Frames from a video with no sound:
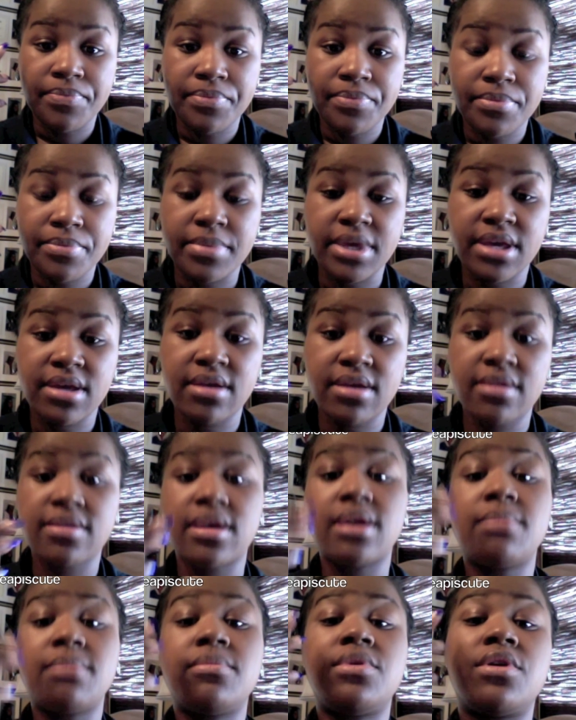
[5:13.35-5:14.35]
Because
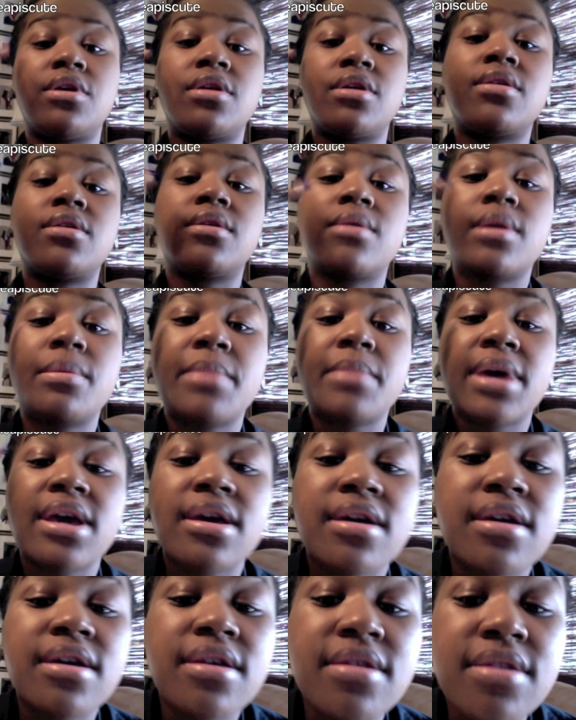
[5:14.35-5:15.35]
I'm darker around
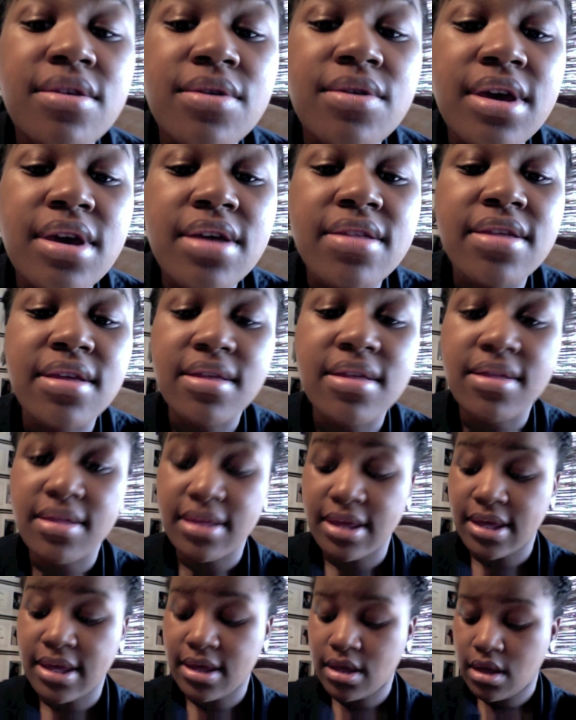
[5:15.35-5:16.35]
my eyes, you guys can
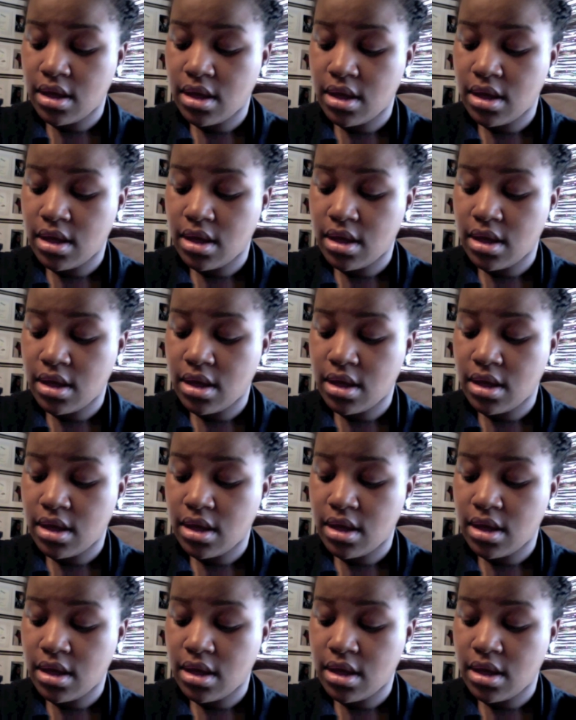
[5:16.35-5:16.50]
see.